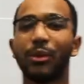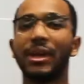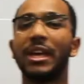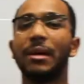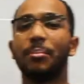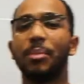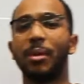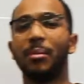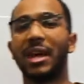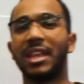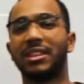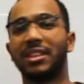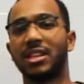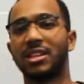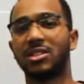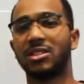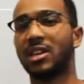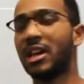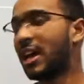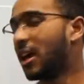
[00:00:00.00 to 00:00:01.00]
we implement
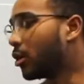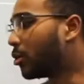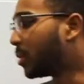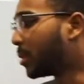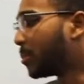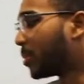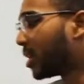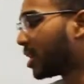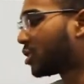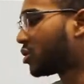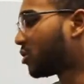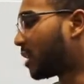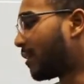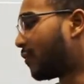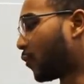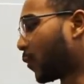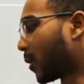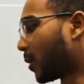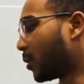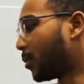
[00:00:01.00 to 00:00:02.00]
this, it would be pretty
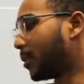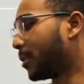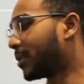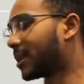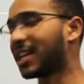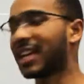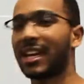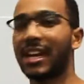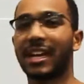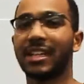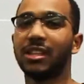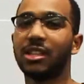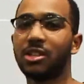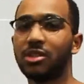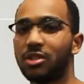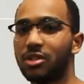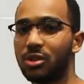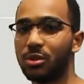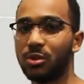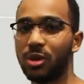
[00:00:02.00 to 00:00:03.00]
straightforward. We would connect
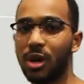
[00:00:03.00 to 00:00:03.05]
these two